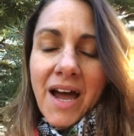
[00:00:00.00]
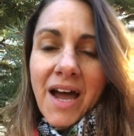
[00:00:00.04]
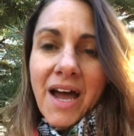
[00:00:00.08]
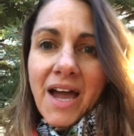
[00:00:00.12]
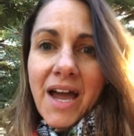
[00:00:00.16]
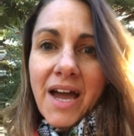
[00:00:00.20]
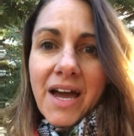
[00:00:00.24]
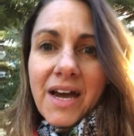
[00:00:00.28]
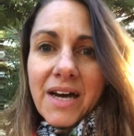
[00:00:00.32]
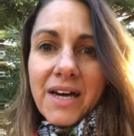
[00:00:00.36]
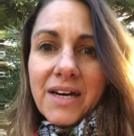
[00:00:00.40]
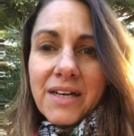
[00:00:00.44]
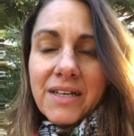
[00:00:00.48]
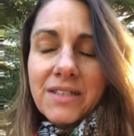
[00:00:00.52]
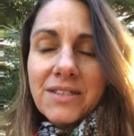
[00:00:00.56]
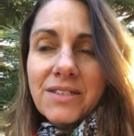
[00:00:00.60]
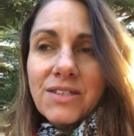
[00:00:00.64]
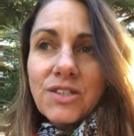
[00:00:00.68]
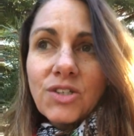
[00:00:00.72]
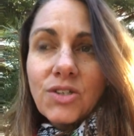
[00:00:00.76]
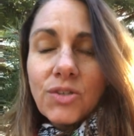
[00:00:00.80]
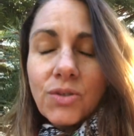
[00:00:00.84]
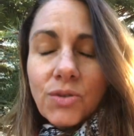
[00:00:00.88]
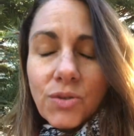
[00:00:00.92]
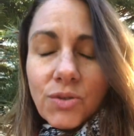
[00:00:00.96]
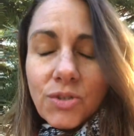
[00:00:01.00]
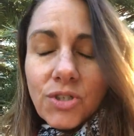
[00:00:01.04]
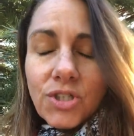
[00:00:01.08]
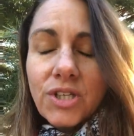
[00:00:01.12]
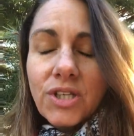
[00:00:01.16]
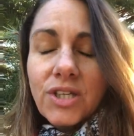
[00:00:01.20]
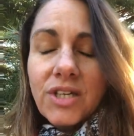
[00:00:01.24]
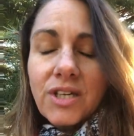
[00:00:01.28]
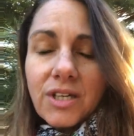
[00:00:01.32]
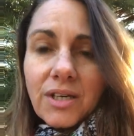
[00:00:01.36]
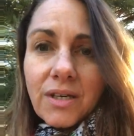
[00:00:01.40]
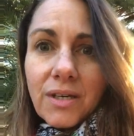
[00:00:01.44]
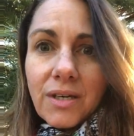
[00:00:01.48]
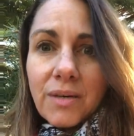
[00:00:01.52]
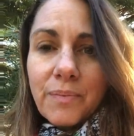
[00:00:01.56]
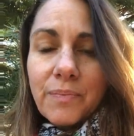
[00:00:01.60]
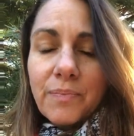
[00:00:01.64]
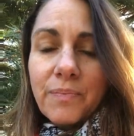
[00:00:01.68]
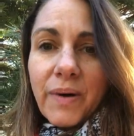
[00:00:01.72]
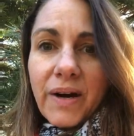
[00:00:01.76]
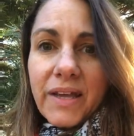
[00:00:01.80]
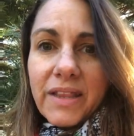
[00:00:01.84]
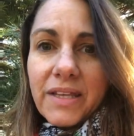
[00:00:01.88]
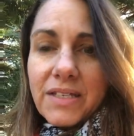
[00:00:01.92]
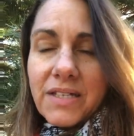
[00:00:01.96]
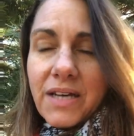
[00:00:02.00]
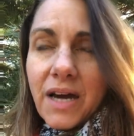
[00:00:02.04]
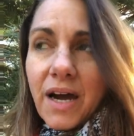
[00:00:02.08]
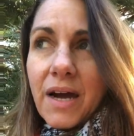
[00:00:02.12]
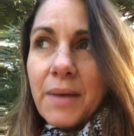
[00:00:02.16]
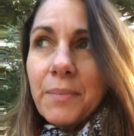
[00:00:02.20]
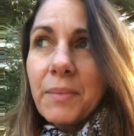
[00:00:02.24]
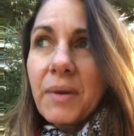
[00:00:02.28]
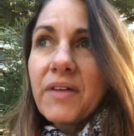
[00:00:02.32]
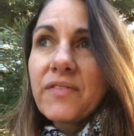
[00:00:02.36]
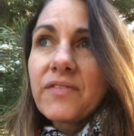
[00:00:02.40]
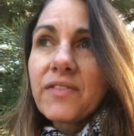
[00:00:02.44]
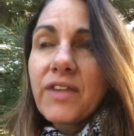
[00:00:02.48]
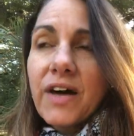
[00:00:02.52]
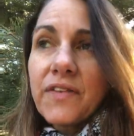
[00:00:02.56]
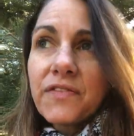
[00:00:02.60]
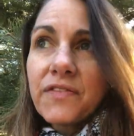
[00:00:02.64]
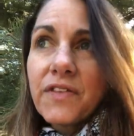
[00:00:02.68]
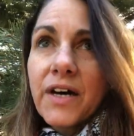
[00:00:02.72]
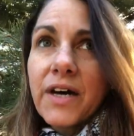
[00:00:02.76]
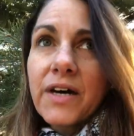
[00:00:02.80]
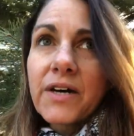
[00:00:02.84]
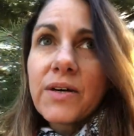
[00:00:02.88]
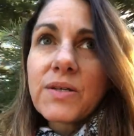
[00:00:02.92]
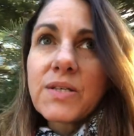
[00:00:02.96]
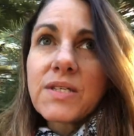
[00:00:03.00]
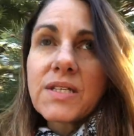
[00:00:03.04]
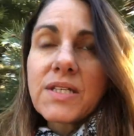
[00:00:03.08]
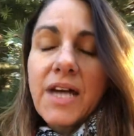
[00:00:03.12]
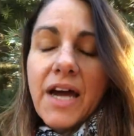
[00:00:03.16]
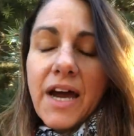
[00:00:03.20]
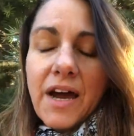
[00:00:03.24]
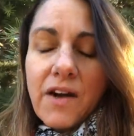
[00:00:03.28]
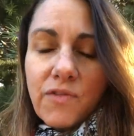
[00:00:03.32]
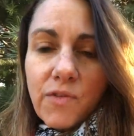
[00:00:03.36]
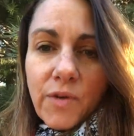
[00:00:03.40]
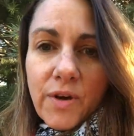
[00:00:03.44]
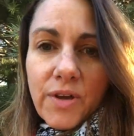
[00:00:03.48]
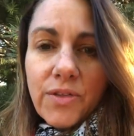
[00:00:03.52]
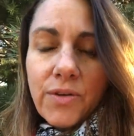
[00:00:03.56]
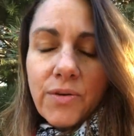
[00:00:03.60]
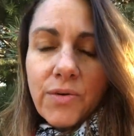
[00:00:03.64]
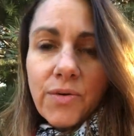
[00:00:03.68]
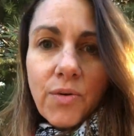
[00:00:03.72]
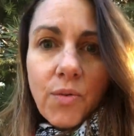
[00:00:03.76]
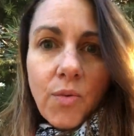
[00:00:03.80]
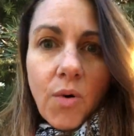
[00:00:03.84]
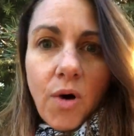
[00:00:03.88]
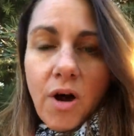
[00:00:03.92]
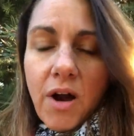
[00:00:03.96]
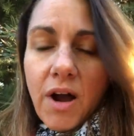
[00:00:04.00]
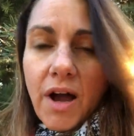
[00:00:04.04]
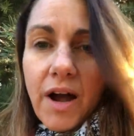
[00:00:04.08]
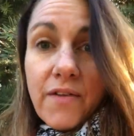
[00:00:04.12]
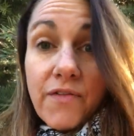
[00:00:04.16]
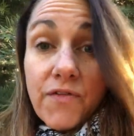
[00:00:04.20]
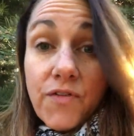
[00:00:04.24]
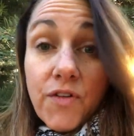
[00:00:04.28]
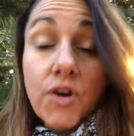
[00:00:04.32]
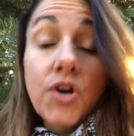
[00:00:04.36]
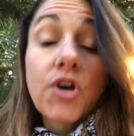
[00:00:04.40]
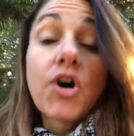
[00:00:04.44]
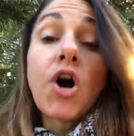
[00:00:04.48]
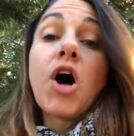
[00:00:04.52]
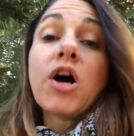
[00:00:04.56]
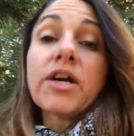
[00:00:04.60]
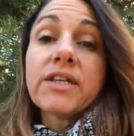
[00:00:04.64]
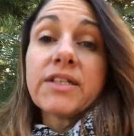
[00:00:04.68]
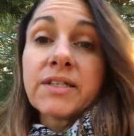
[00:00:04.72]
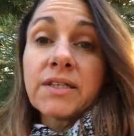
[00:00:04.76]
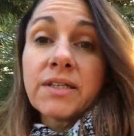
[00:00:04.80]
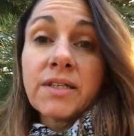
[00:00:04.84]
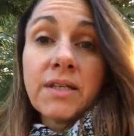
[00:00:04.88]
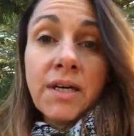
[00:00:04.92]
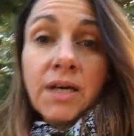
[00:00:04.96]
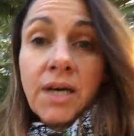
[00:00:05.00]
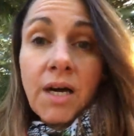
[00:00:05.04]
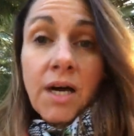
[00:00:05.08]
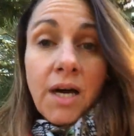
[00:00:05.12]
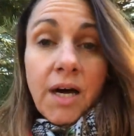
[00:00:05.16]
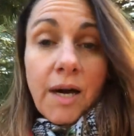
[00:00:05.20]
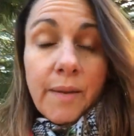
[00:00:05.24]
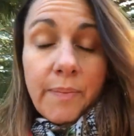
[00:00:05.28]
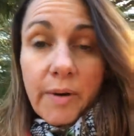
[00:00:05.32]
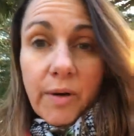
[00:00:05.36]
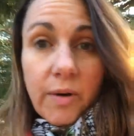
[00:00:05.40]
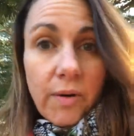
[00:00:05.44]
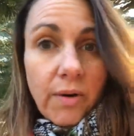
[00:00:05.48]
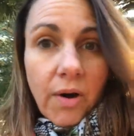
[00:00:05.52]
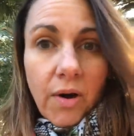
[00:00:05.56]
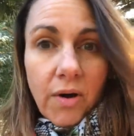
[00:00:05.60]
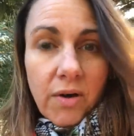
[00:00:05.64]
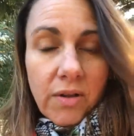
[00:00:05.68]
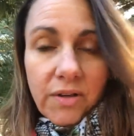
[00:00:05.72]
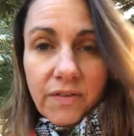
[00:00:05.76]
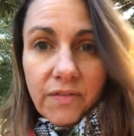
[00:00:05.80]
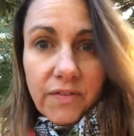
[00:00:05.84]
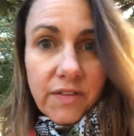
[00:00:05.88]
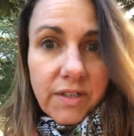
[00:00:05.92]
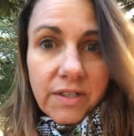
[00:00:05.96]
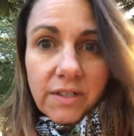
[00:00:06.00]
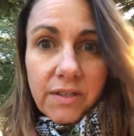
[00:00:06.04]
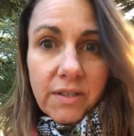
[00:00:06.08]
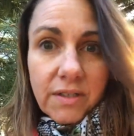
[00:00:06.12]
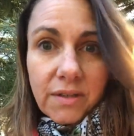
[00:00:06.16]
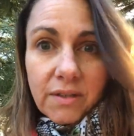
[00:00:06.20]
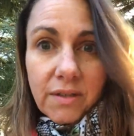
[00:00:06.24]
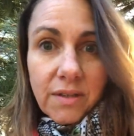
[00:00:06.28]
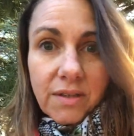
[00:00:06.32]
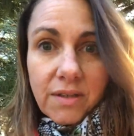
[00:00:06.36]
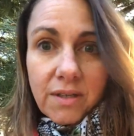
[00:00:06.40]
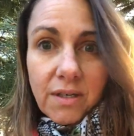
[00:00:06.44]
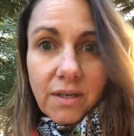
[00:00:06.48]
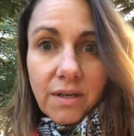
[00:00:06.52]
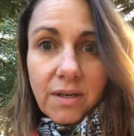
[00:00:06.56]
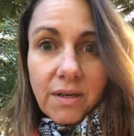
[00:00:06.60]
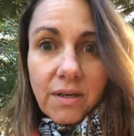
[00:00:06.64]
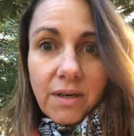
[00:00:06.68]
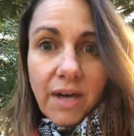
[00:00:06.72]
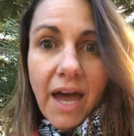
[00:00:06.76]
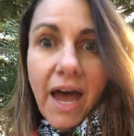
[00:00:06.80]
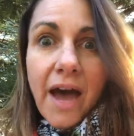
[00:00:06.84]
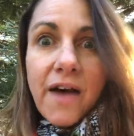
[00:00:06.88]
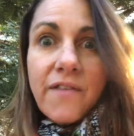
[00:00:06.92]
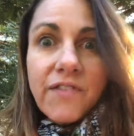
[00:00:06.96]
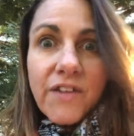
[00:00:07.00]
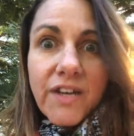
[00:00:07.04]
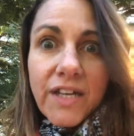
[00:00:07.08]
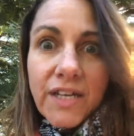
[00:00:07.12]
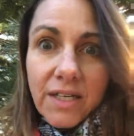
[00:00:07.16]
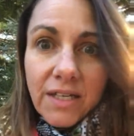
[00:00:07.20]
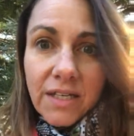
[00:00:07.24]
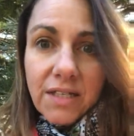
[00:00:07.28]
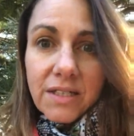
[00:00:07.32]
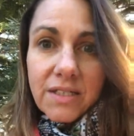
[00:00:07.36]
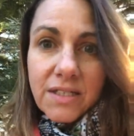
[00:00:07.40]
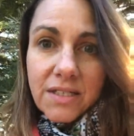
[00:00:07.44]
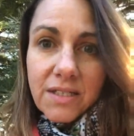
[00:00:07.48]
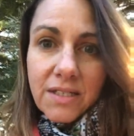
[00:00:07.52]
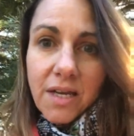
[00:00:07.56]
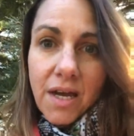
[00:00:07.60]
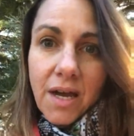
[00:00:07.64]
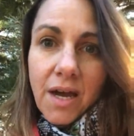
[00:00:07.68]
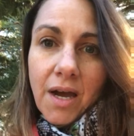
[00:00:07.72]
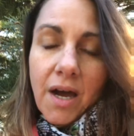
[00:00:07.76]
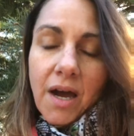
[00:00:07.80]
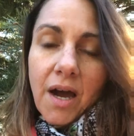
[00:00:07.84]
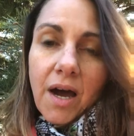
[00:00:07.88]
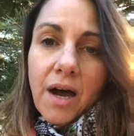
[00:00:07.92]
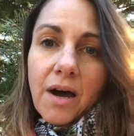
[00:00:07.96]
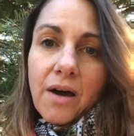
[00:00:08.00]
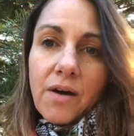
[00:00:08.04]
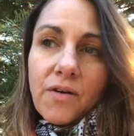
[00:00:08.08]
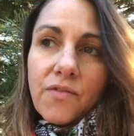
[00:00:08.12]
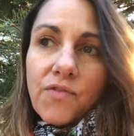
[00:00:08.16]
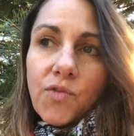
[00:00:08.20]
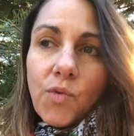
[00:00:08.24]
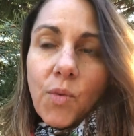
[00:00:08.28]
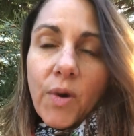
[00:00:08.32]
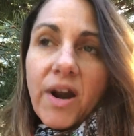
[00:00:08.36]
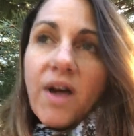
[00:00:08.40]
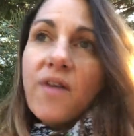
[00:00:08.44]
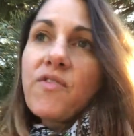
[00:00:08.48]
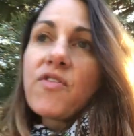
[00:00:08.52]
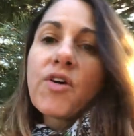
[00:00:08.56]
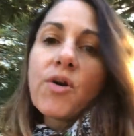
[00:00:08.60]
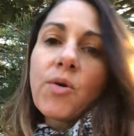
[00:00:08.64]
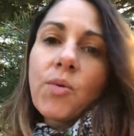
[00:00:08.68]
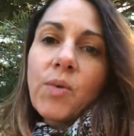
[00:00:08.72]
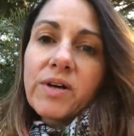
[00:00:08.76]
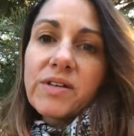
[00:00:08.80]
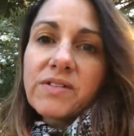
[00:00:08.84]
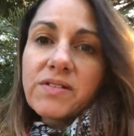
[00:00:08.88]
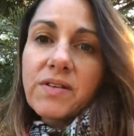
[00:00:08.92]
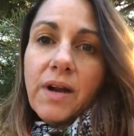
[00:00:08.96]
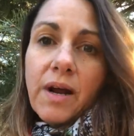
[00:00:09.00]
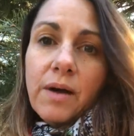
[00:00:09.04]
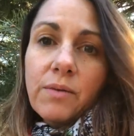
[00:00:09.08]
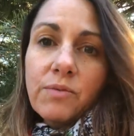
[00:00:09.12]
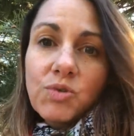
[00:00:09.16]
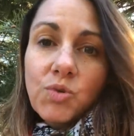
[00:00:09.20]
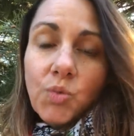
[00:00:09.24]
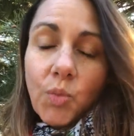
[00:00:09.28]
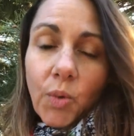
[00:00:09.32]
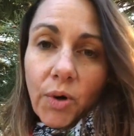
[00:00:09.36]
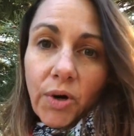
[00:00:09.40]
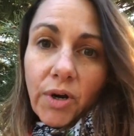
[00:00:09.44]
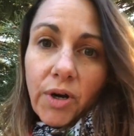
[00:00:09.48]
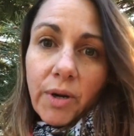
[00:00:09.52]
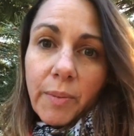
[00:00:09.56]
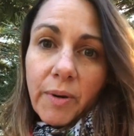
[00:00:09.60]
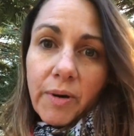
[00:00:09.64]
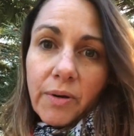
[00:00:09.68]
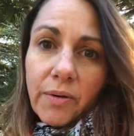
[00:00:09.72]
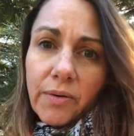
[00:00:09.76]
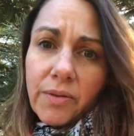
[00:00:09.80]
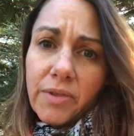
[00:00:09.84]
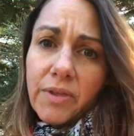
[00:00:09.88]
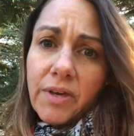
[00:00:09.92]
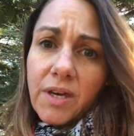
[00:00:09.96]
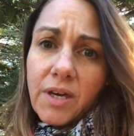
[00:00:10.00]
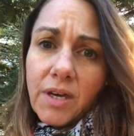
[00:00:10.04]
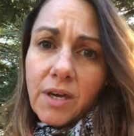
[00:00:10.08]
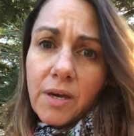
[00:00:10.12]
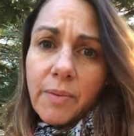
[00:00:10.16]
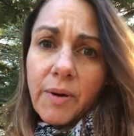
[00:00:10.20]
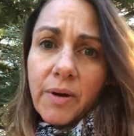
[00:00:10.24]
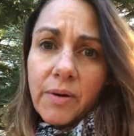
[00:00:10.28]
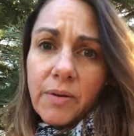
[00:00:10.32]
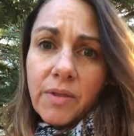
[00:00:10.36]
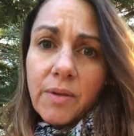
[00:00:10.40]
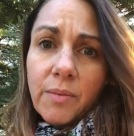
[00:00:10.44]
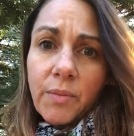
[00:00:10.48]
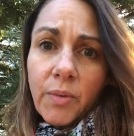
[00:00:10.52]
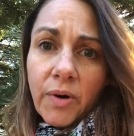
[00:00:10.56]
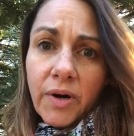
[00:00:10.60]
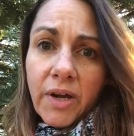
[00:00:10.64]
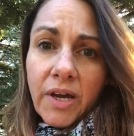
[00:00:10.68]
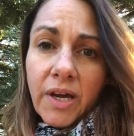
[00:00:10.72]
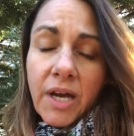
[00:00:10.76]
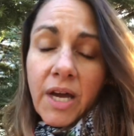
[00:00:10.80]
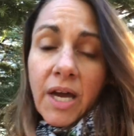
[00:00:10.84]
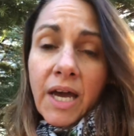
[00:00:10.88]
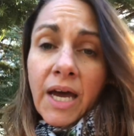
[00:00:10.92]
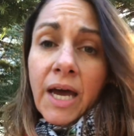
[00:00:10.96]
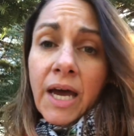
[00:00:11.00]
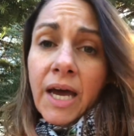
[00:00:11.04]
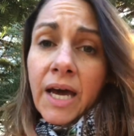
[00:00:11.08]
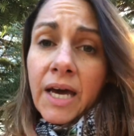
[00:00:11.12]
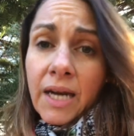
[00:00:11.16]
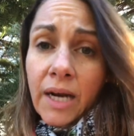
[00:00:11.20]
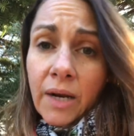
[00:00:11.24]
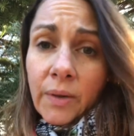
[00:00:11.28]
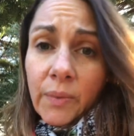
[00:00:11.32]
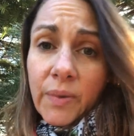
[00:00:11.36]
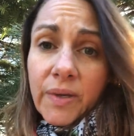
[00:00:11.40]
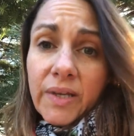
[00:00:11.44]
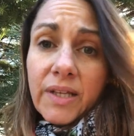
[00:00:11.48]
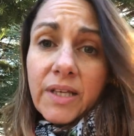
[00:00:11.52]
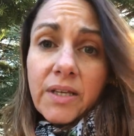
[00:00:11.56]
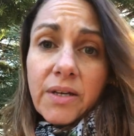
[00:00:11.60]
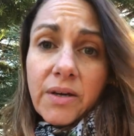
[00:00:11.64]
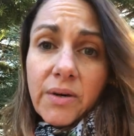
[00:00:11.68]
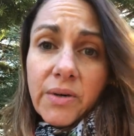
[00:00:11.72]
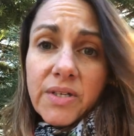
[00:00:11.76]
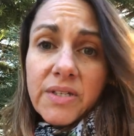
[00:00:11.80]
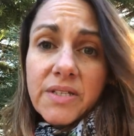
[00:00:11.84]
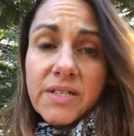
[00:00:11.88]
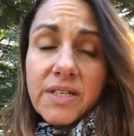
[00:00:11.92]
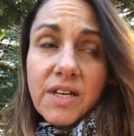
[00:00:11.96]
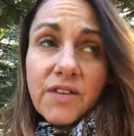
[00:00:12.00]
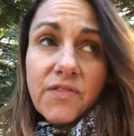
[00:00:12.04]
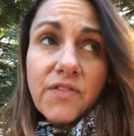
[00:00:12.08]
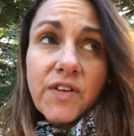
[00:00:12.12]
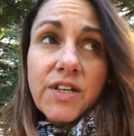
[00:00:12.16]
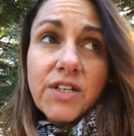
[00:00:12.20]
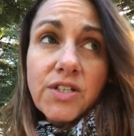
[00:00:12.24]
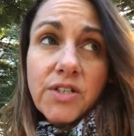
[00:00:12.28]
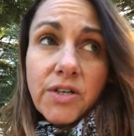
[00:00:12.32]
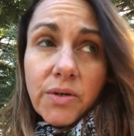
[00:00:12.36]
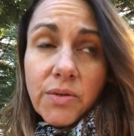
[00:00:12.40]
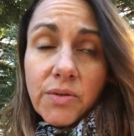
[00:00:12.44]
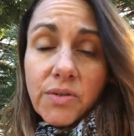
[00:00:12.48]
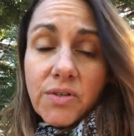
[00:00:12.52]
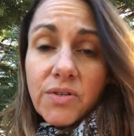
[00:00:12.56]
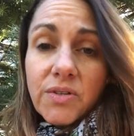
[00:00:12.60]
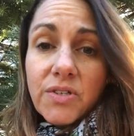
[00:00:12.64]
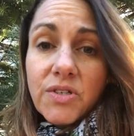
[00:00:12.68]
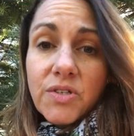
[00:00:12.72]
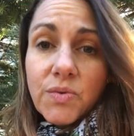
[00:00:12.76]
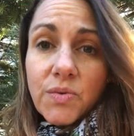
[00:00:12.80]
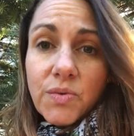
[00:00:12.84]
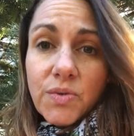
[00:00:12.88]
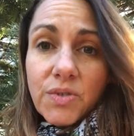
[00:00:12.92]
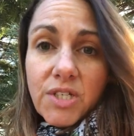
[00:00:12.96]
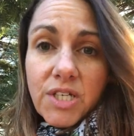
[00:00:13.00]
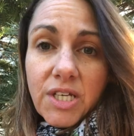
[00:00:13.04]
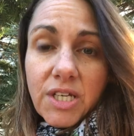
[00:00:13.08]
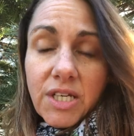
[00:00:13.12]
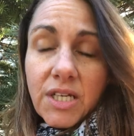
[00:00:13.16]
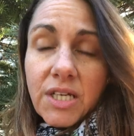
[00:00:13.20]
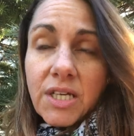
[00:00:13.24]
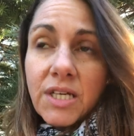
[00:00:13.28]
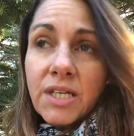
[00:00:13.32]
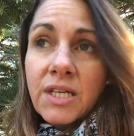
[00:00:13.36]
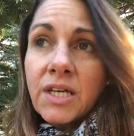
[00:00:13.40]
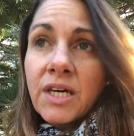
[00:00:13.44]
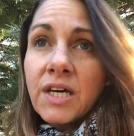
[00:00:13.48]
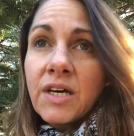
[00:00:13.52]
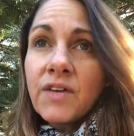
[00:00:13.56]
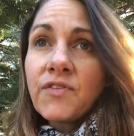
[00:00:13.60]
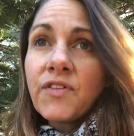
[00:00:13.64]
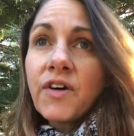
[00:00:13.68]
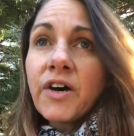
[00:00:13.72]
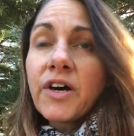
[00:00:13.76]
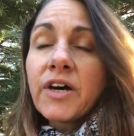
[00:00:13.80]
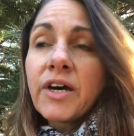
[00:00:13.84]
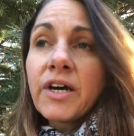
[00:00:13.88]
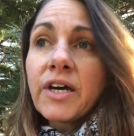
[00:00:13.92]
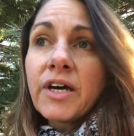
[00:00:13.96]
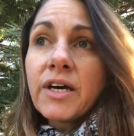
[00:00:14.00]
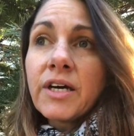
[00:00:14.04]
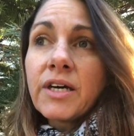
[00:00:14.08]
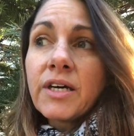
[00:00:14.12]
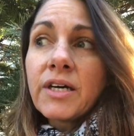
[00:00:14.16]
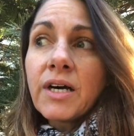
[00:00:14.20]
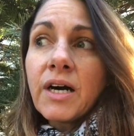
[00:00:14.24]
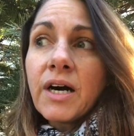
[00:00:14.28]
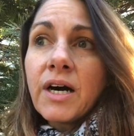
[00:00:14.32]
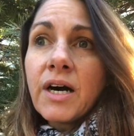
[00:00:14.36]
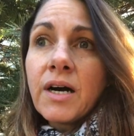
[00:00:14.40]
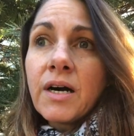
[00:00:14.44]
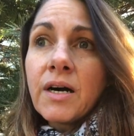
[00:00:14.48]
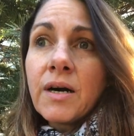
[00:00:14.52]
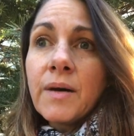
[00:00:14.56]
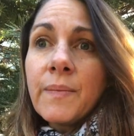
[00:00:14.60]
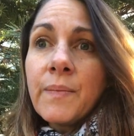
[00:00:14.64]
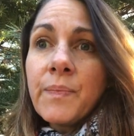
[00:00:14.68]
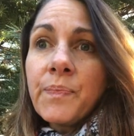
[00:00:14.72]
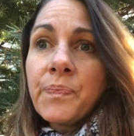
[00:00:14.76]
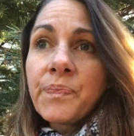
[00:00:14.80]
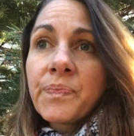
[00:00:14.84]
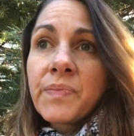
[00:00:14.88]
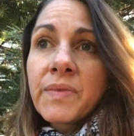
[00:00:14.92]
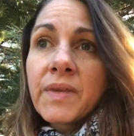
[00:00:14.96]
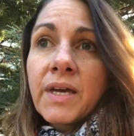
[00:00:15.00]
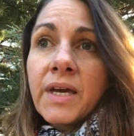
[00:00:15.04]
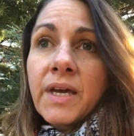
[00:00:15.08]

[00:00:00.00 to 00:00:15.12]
And usually by the time I've left the house and halfway through the walk, I've forgotten about all of the the heaviness of whatever it was that I was worried about or thinking about in the morning. And I really notice it if I don't do this routine, if I um